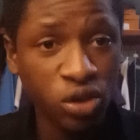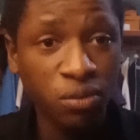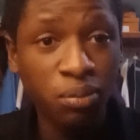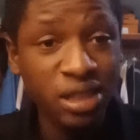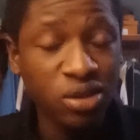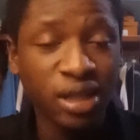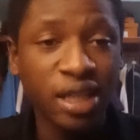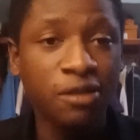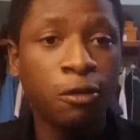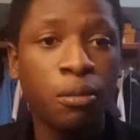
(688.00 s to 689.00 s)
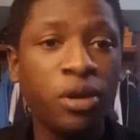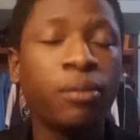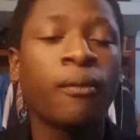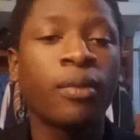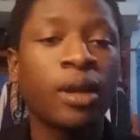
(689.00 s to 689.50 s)
personally for
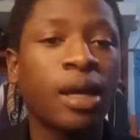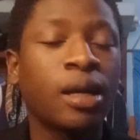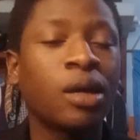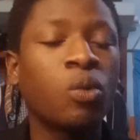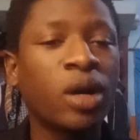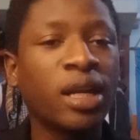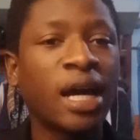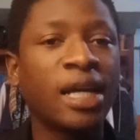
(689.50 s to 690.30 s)
me, when